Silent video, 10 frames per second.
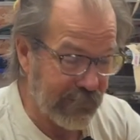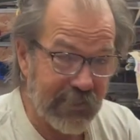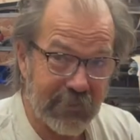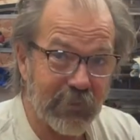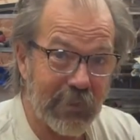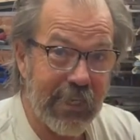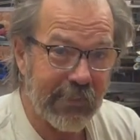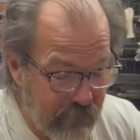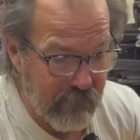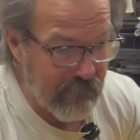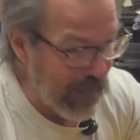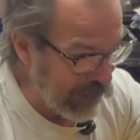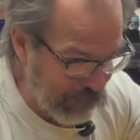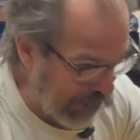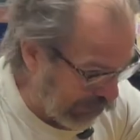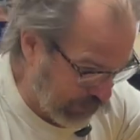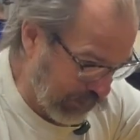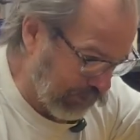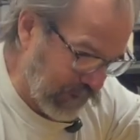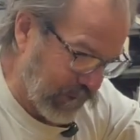This will take many, many
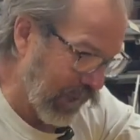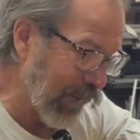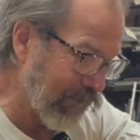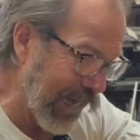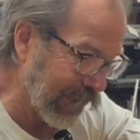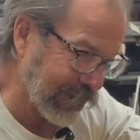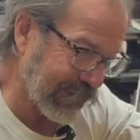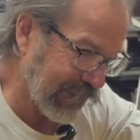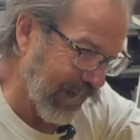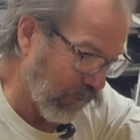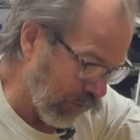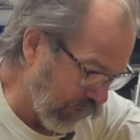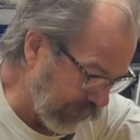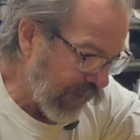trips to try and balance. It's not worth it.